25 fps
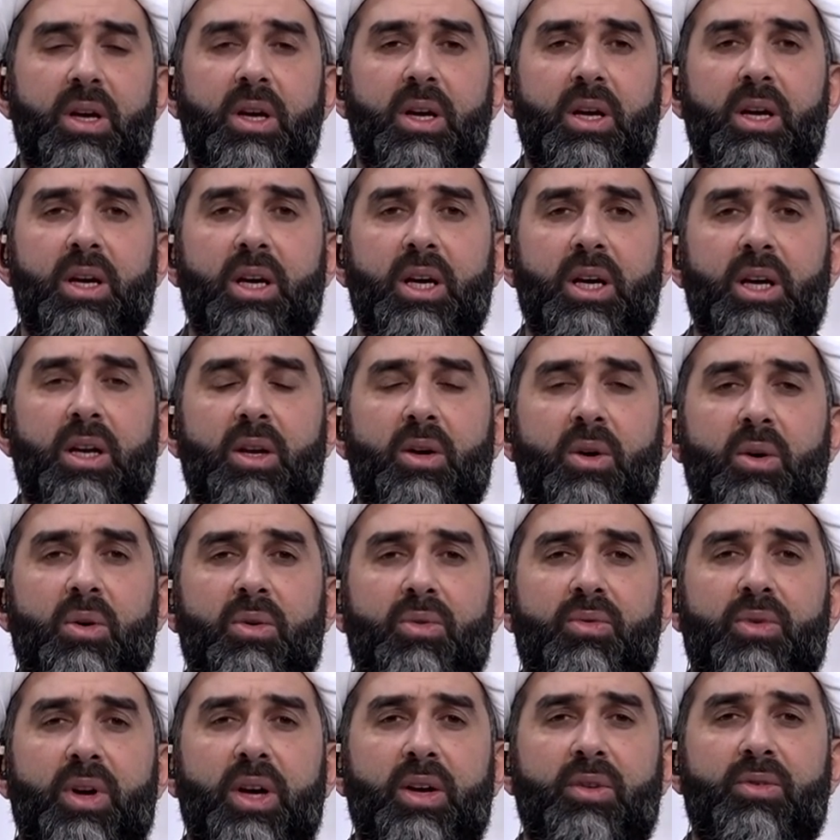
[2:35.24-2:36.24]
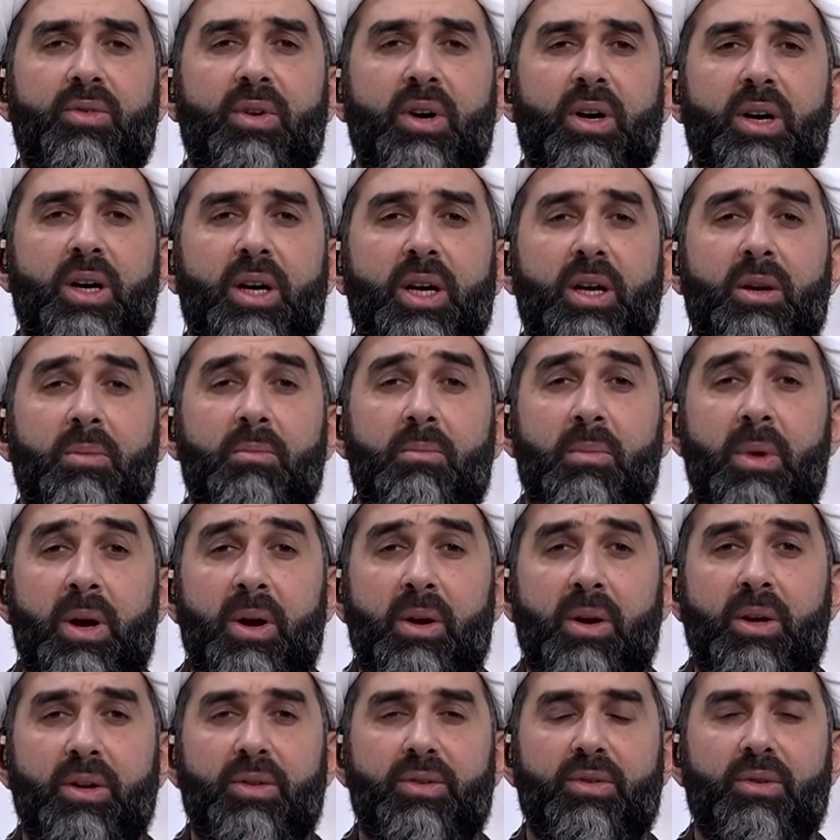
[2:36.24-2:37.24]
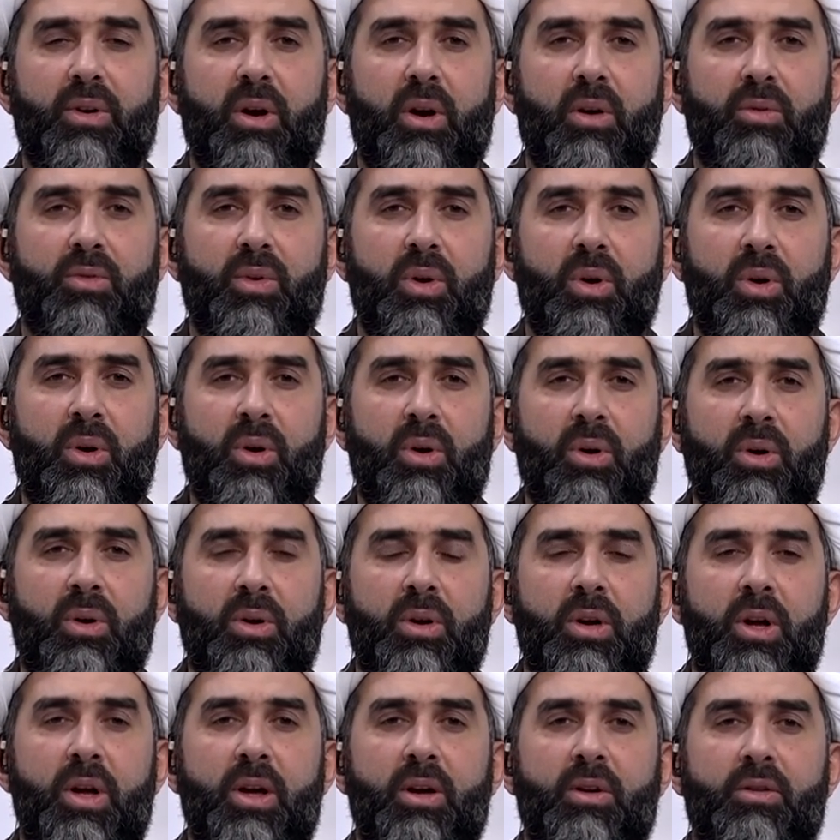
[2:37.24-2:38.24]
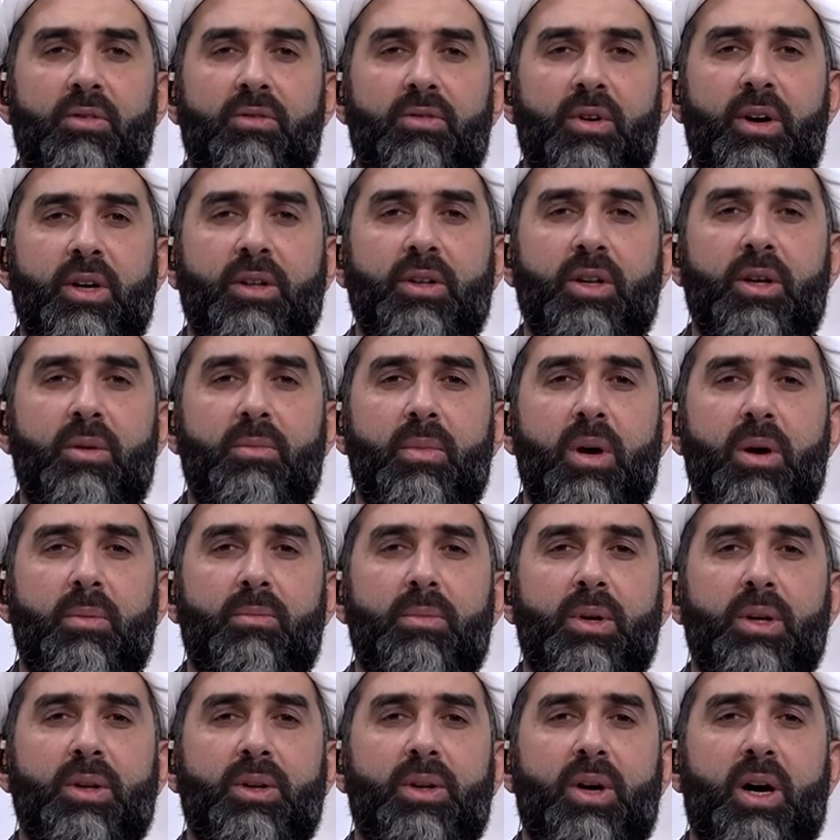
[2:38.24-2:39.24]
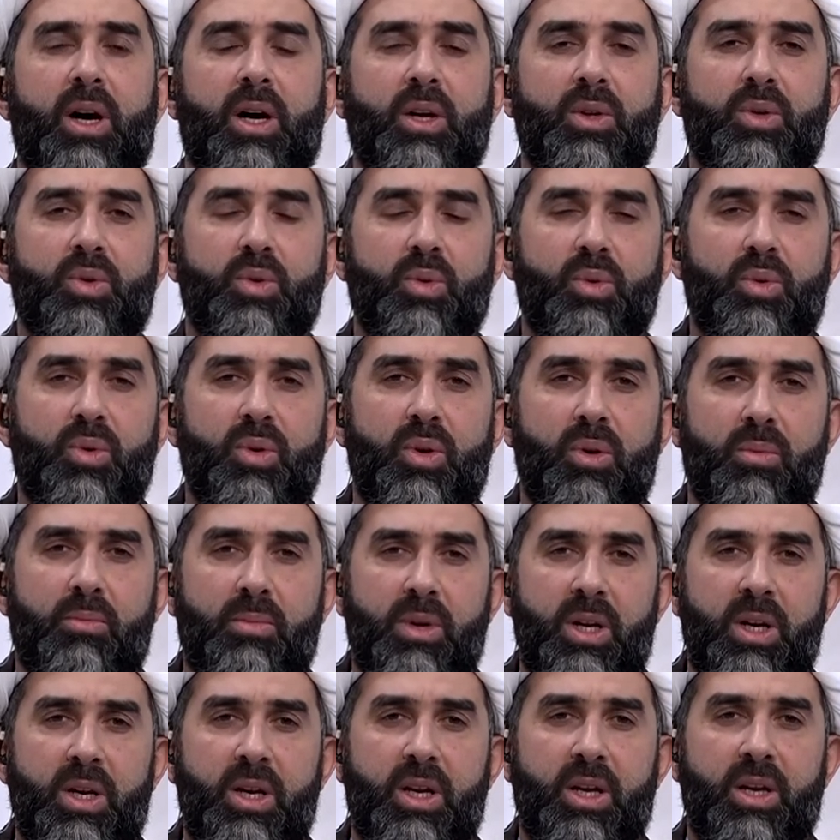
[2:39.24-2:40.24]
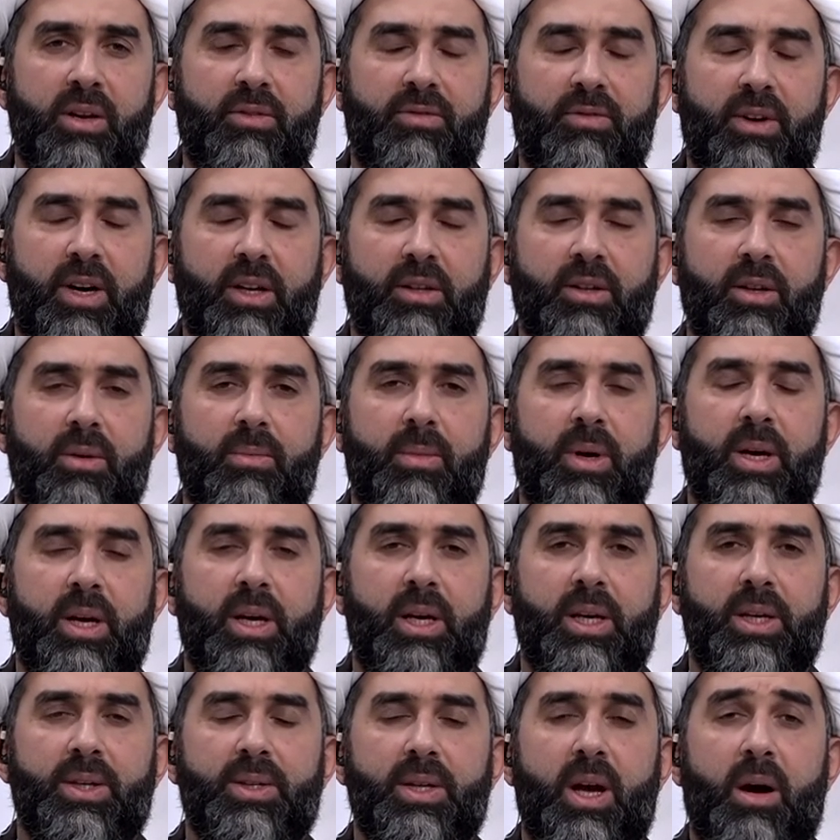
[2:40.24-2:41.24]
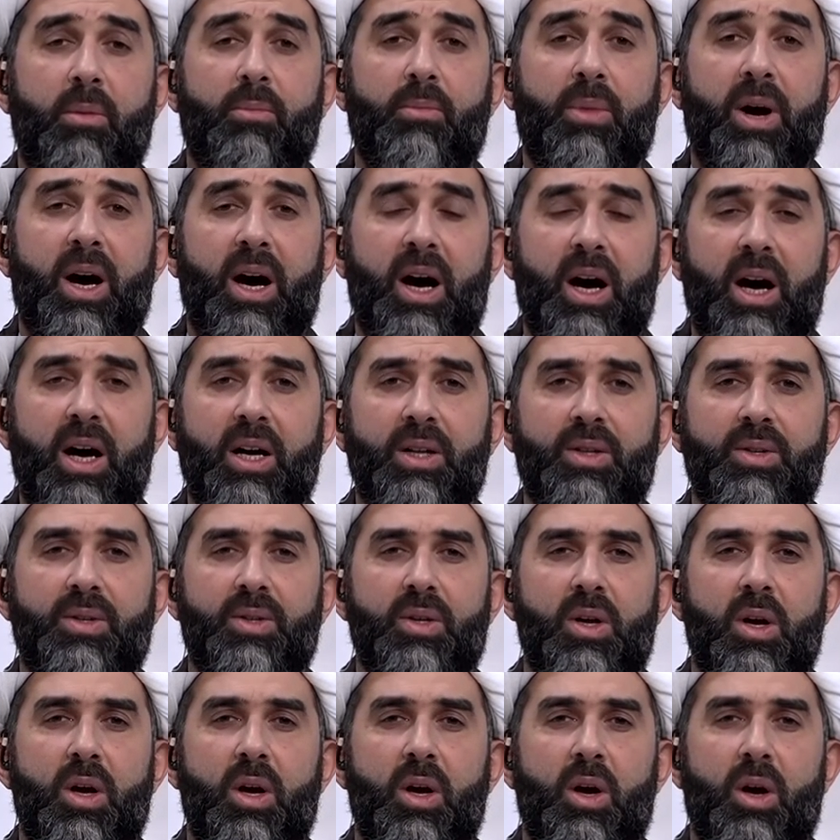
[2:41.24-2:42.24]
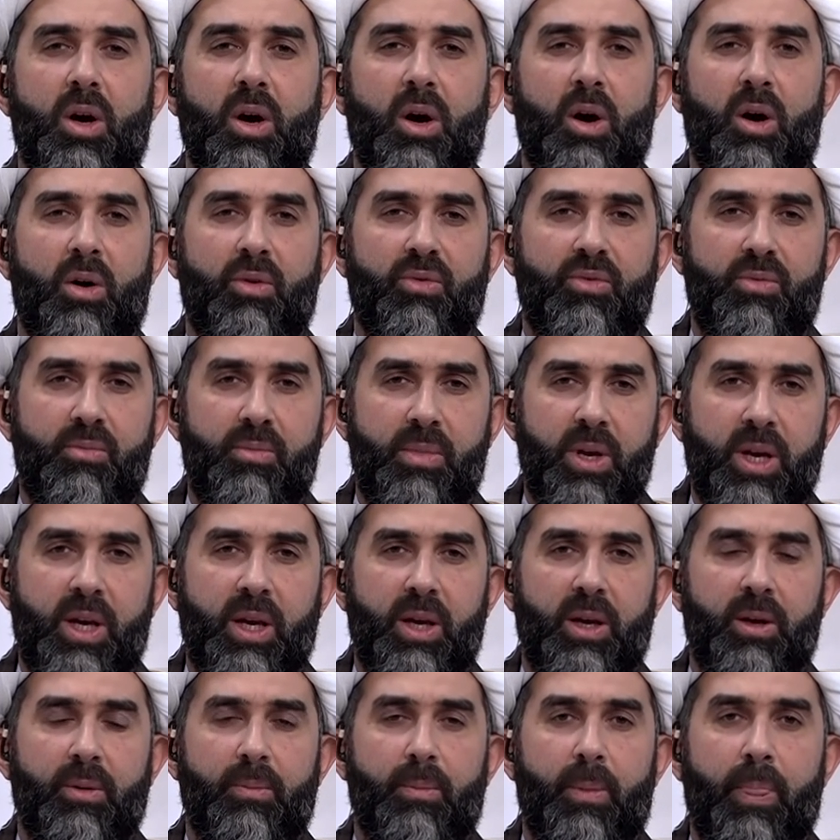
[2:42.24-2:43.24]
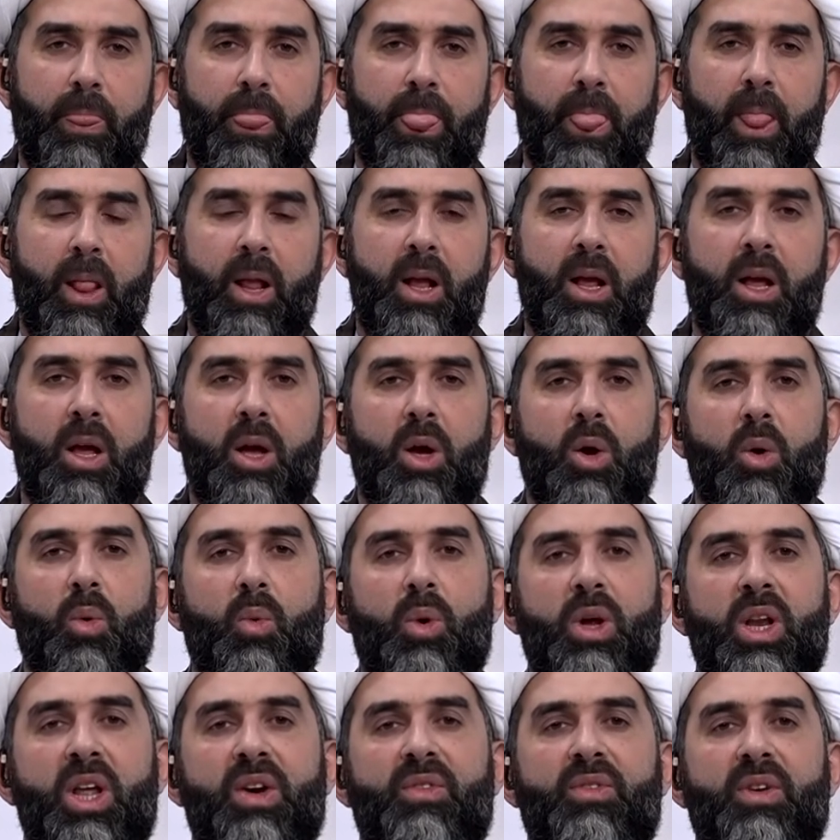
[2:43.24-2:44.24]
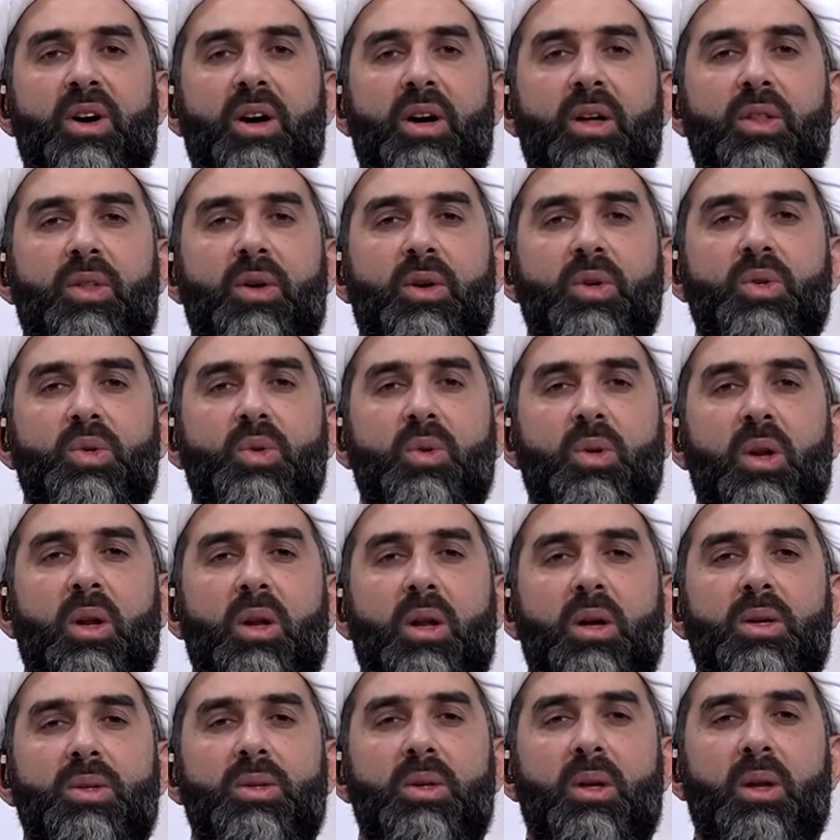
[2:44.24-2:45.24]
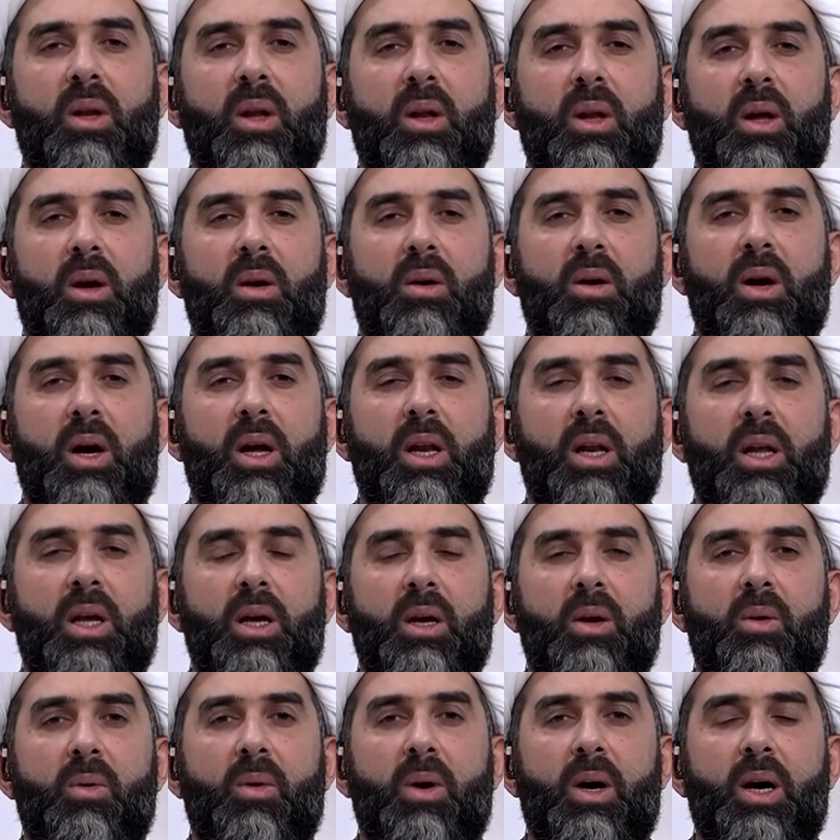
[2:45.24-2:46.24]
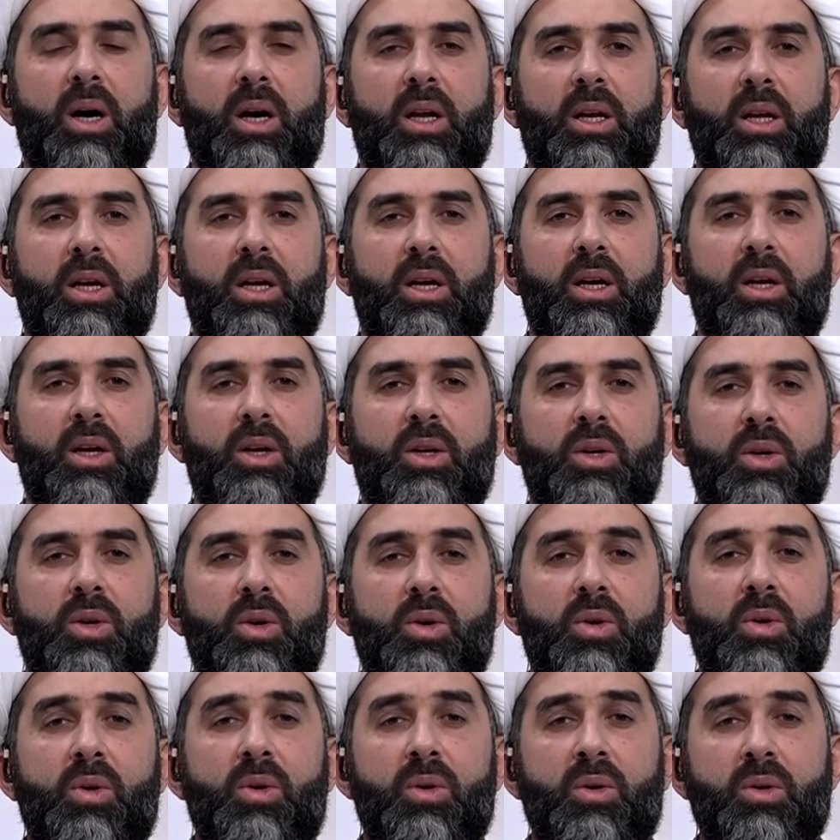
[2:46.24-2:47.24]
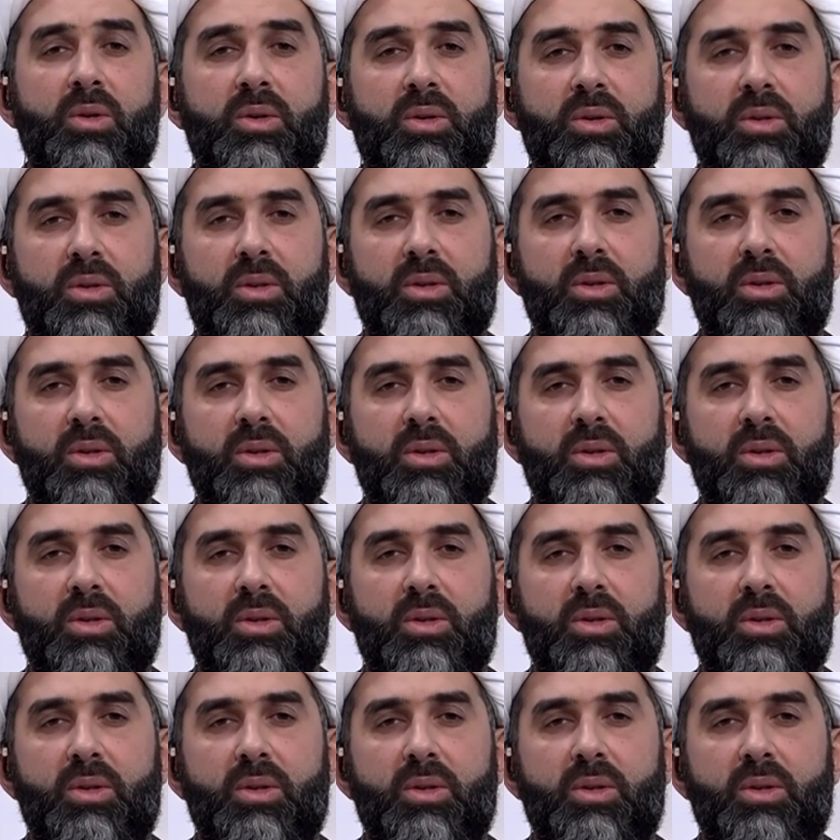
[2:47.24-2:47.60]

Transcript: in her favor, in merit of her, Fatima bid'atun minni, Fatima is a part of me. Whenever the Rasulullah sallallahu alayhi wa alihi yearned